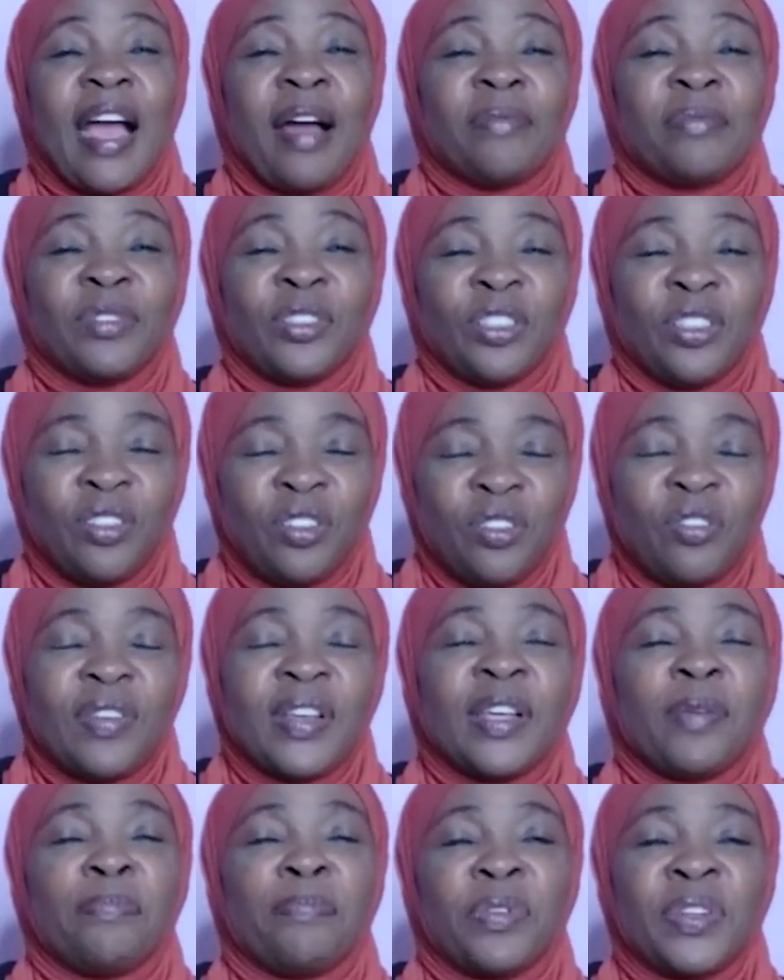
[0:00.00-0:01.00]
I'm
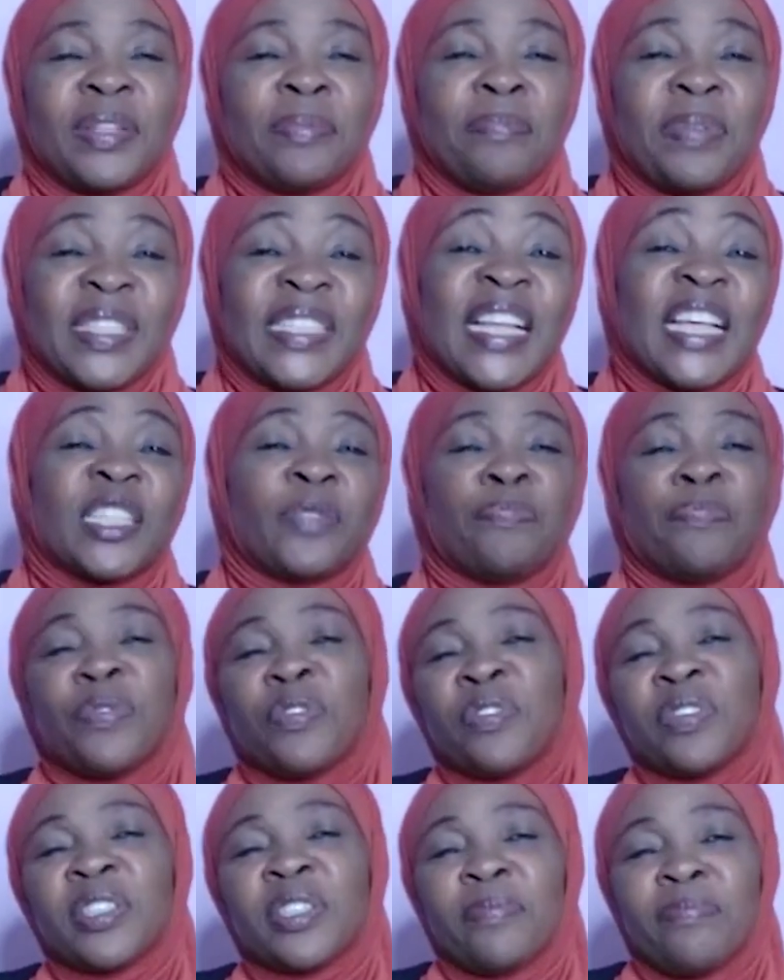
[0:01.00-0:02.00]
doing both business
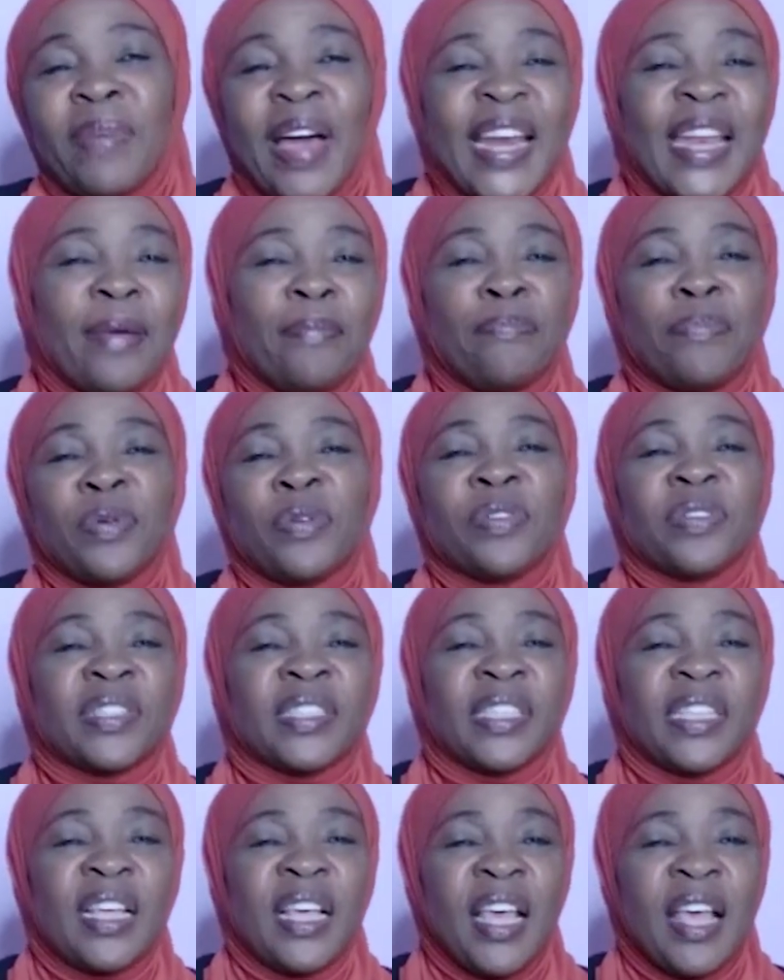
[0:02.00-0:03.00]
books, money
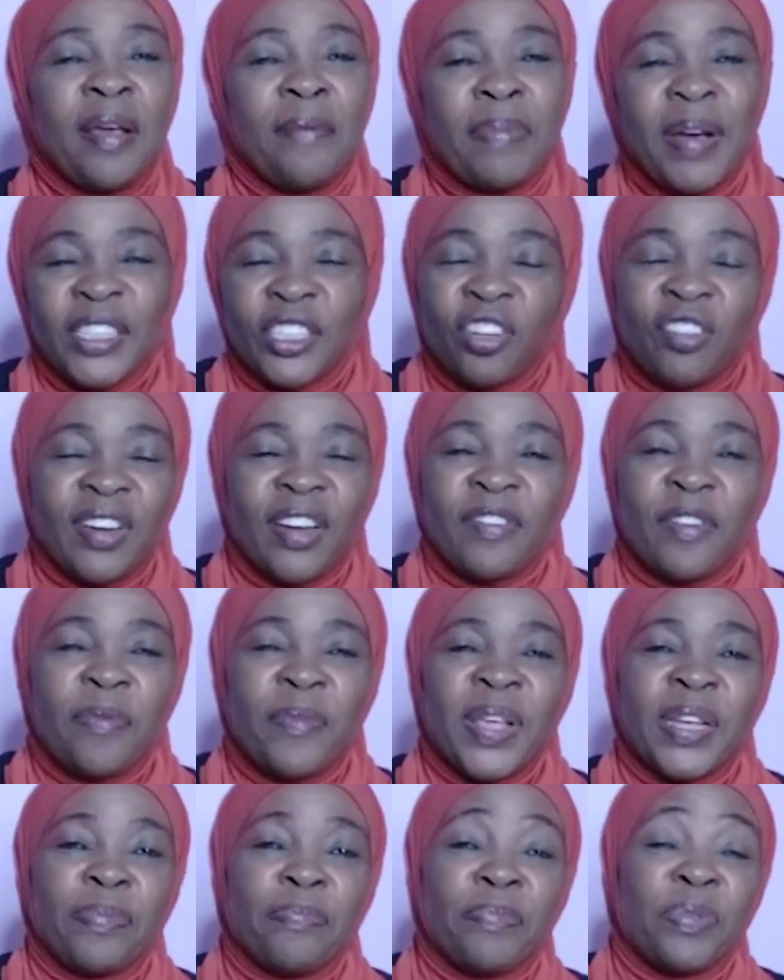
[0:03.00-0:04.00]
books, personal
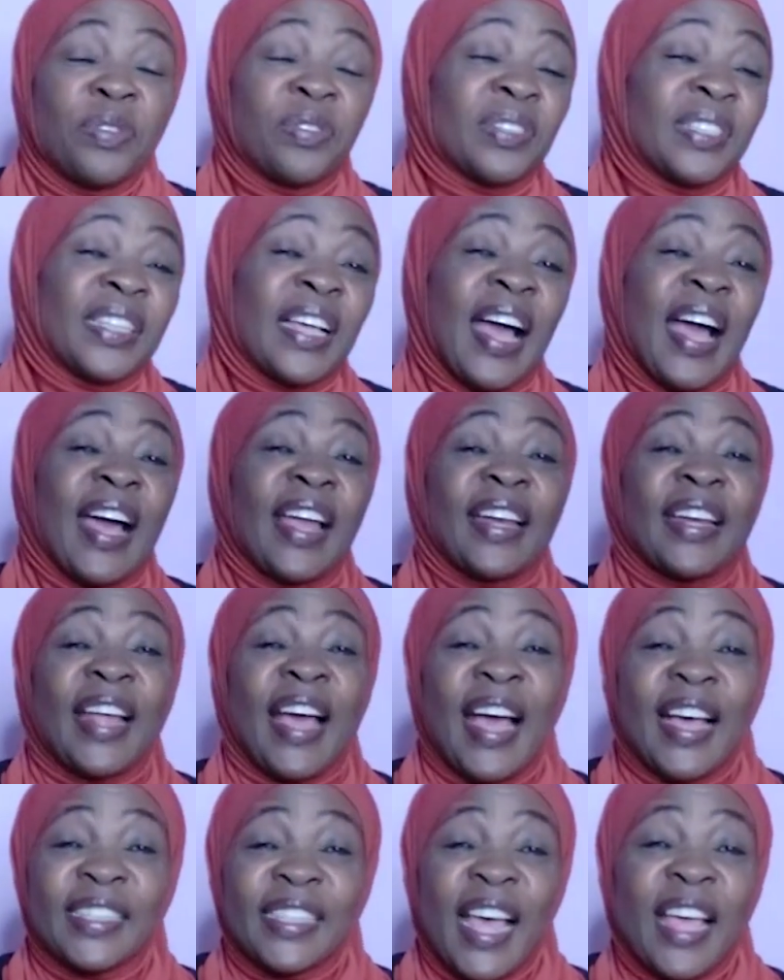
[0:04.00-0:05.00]
development books, and
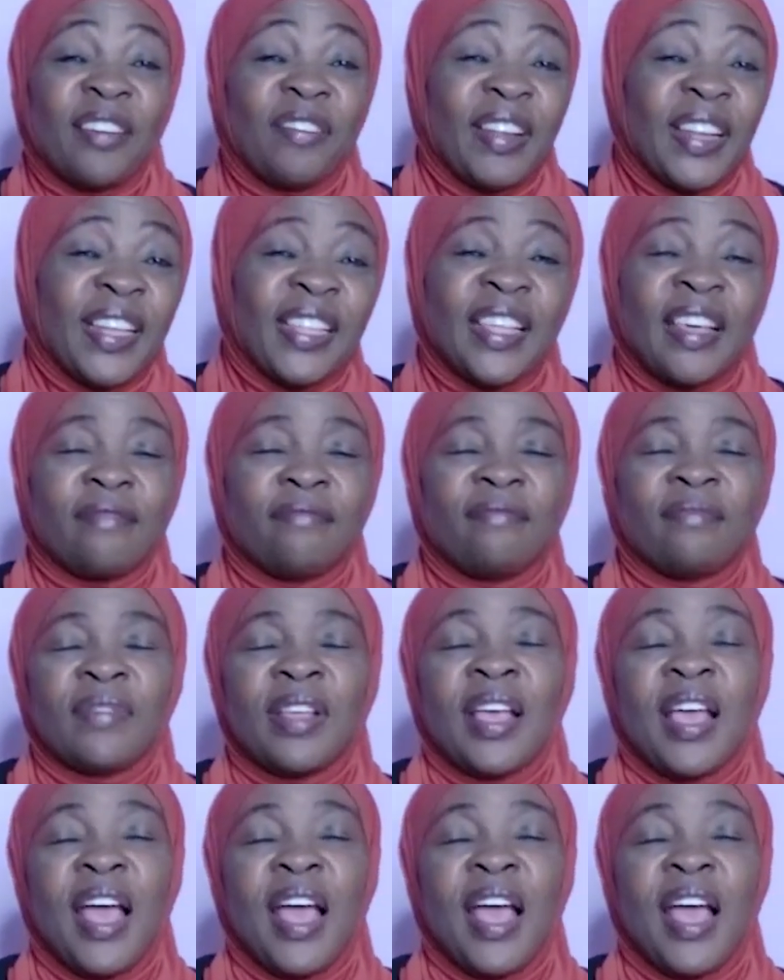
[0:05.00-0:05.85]
as I read them,